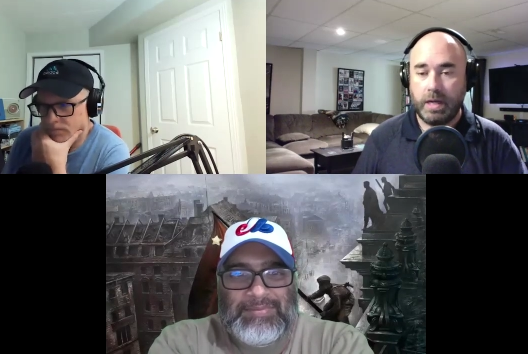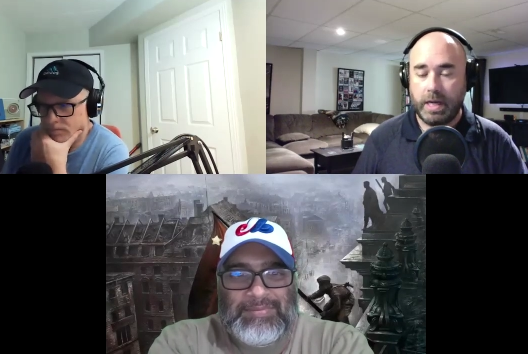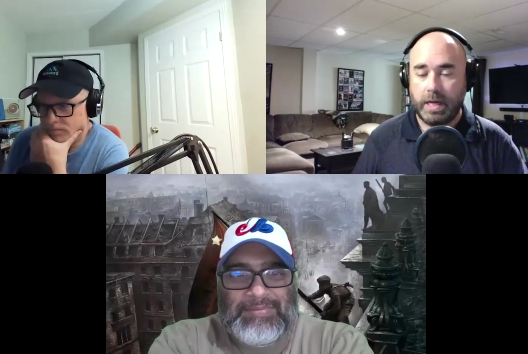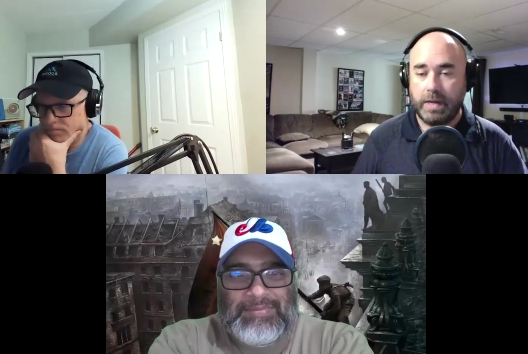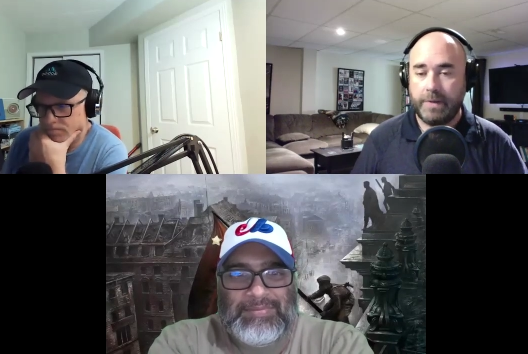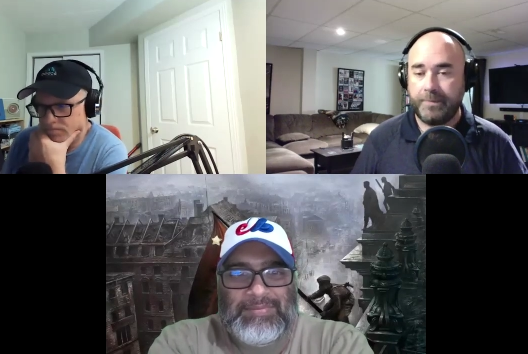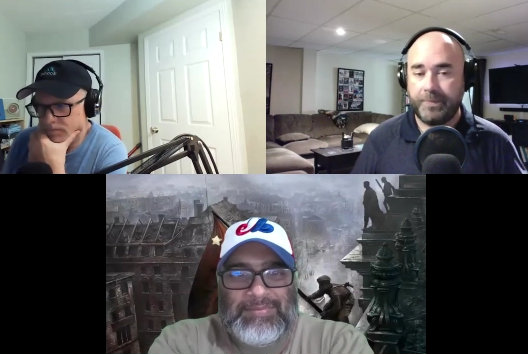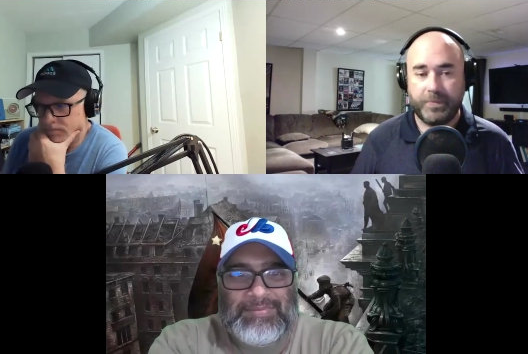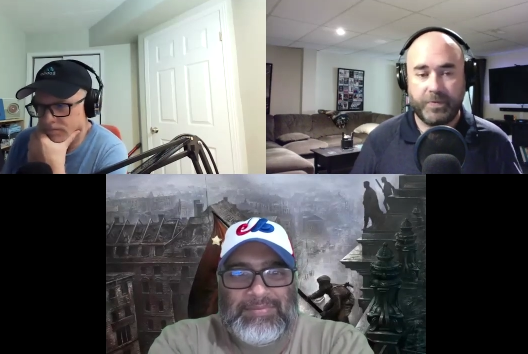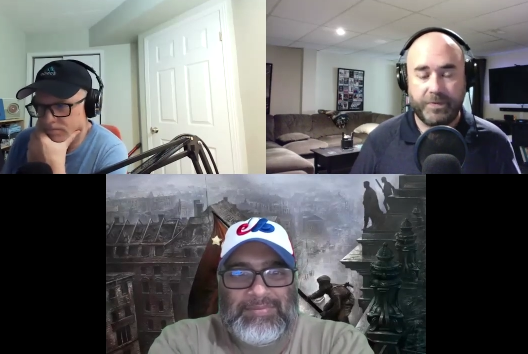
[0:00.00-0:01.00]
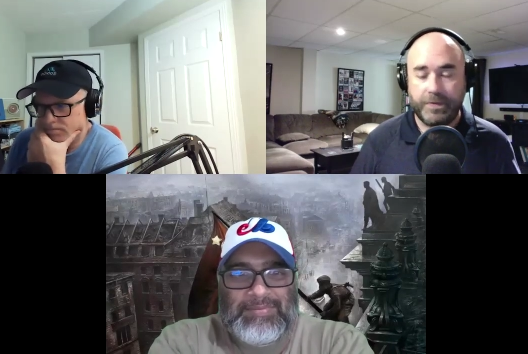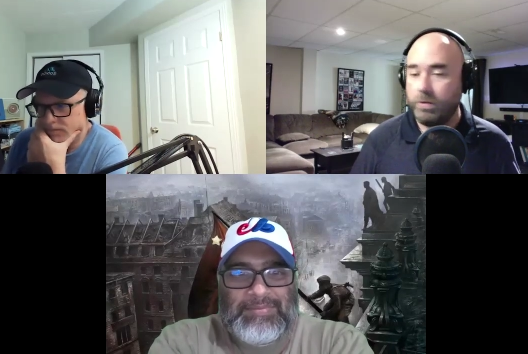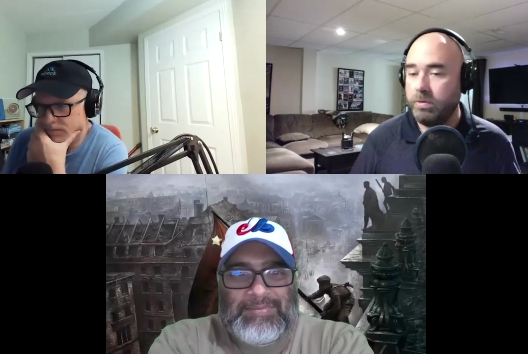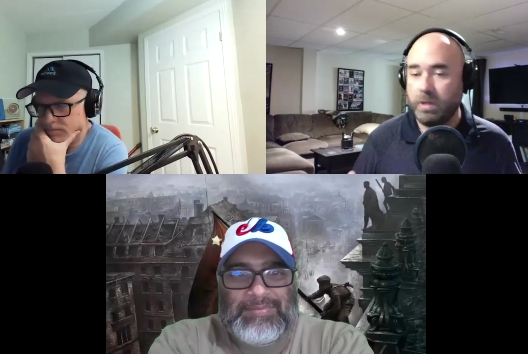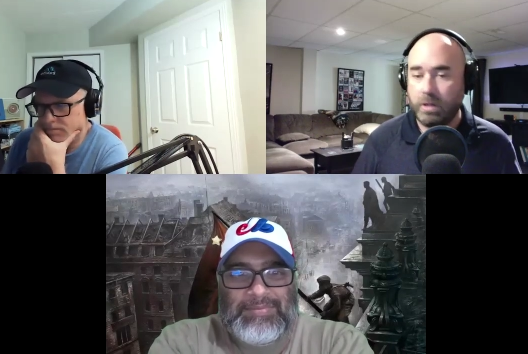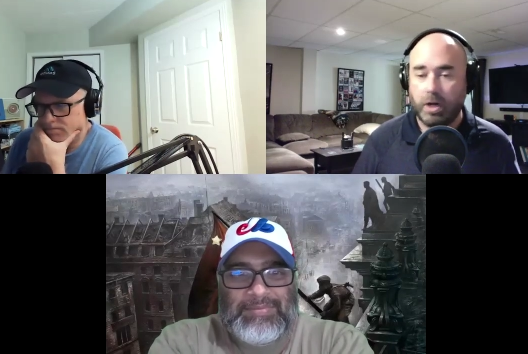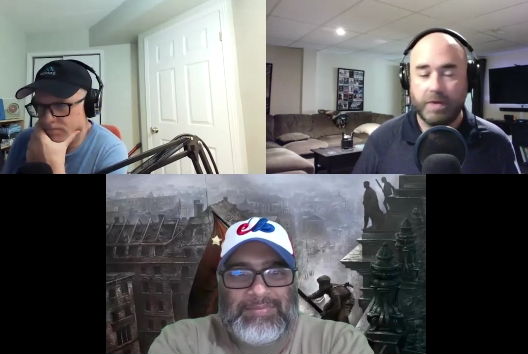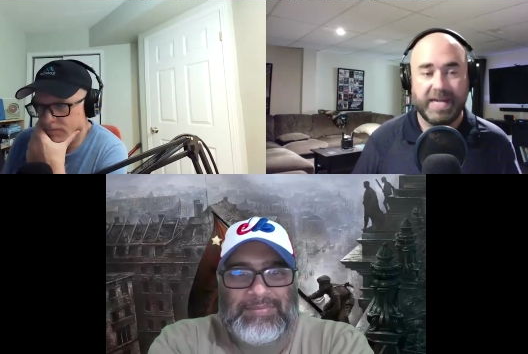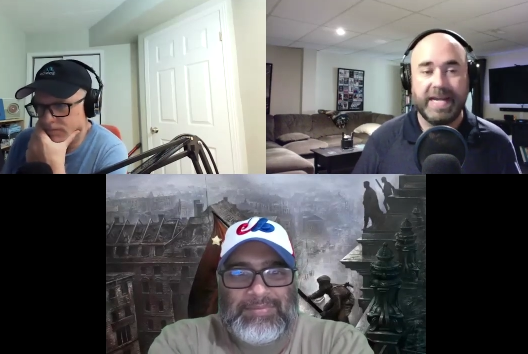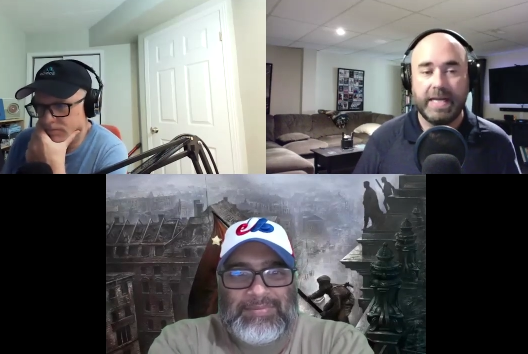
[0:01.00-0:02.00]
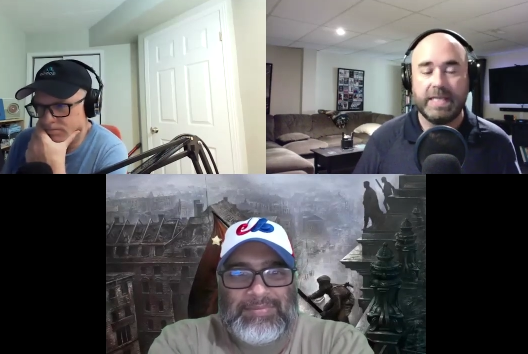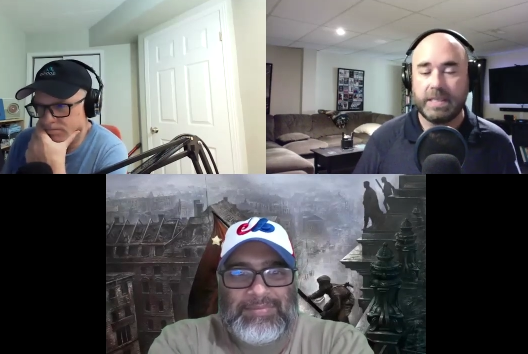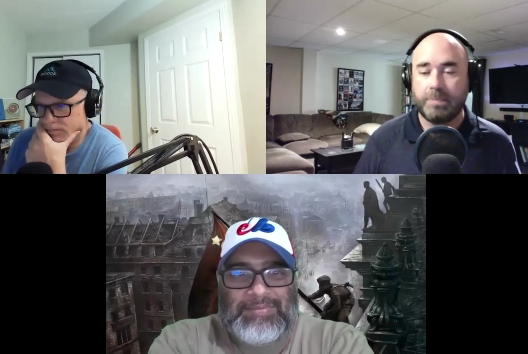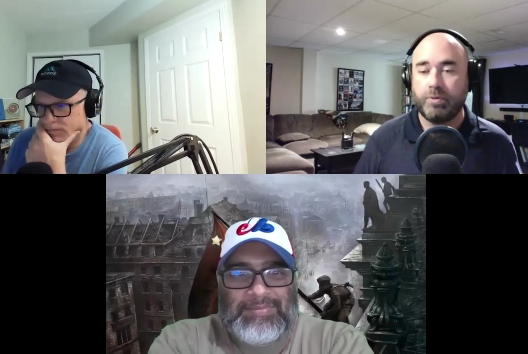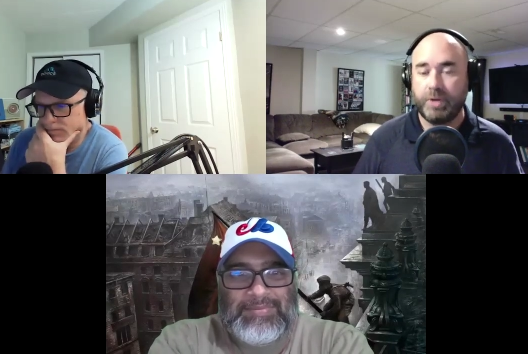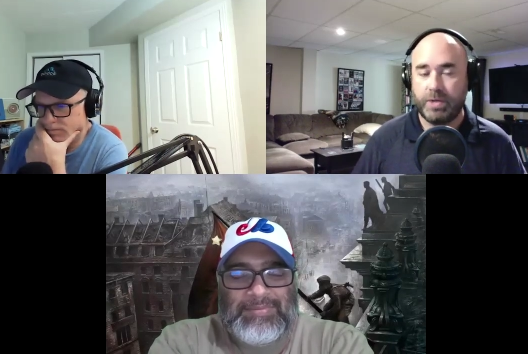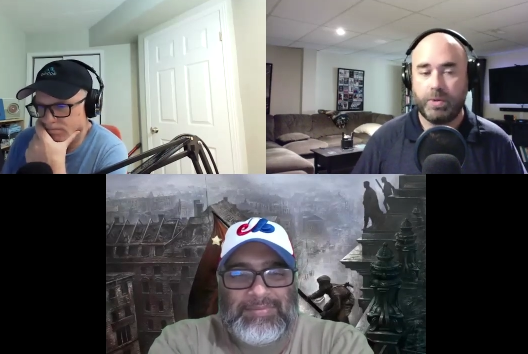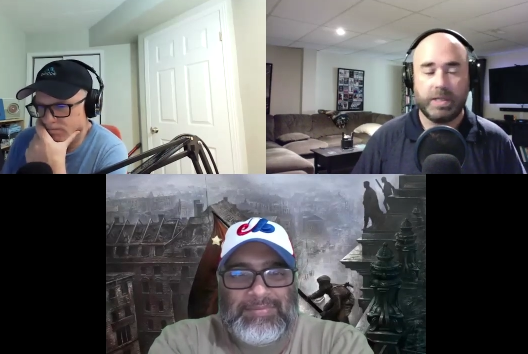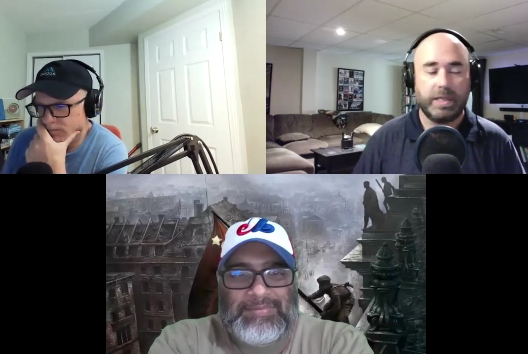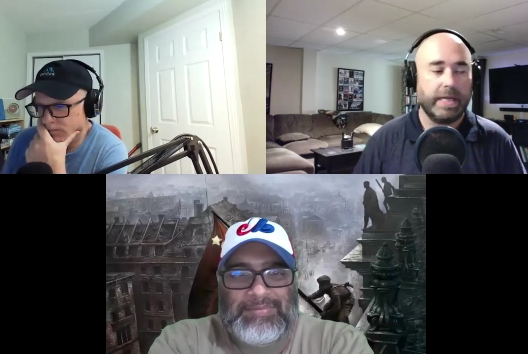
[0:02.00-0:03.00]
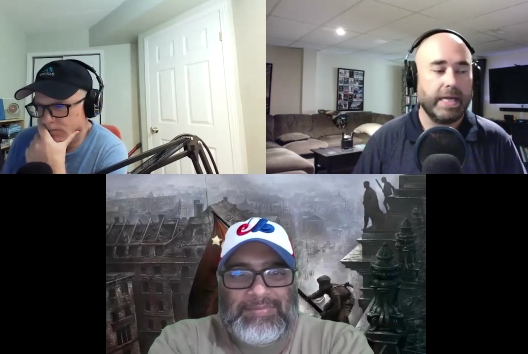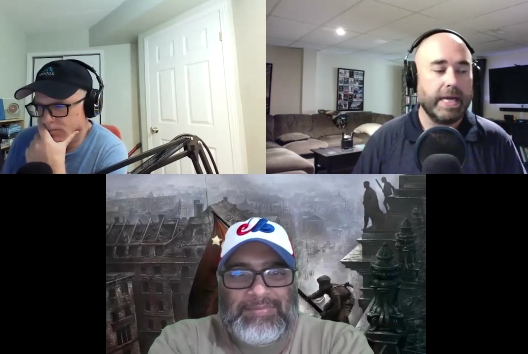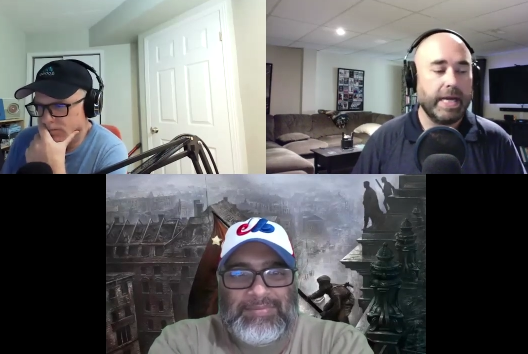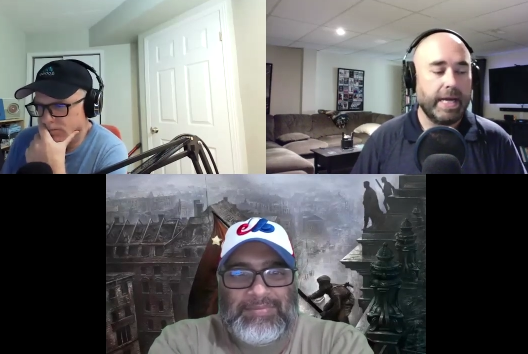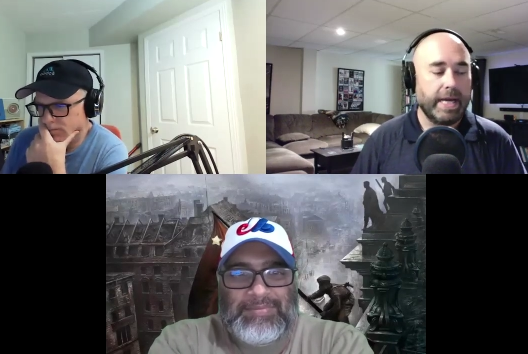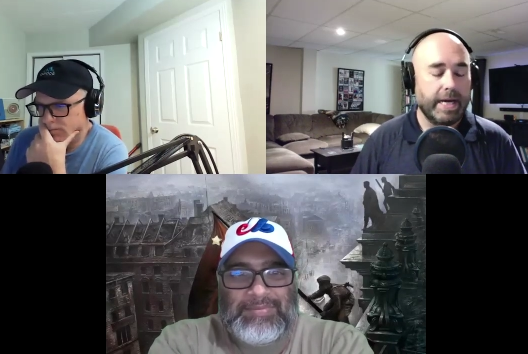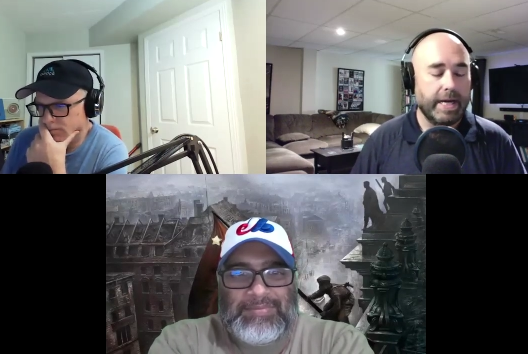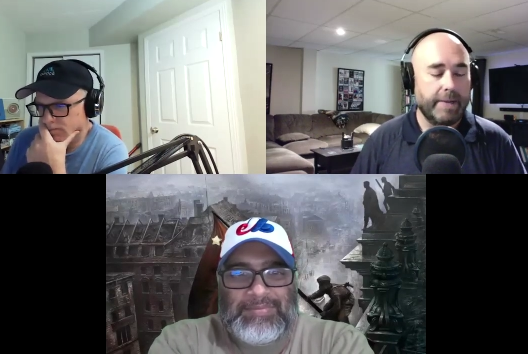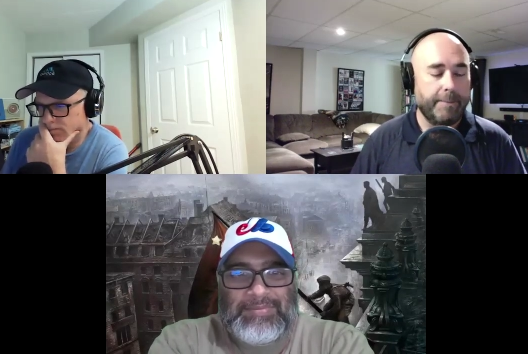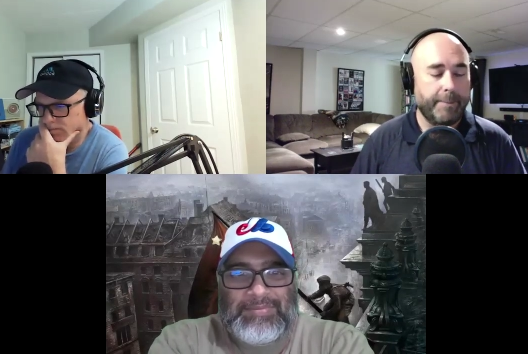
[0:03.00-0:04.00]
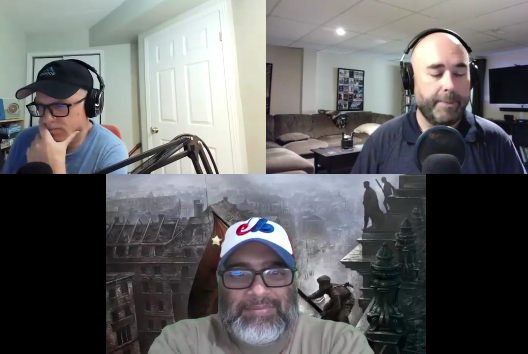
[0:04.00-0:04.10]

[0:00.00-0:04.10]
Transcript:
Speaker 1: uh, food, all that. It eats up pretty quickly. Um,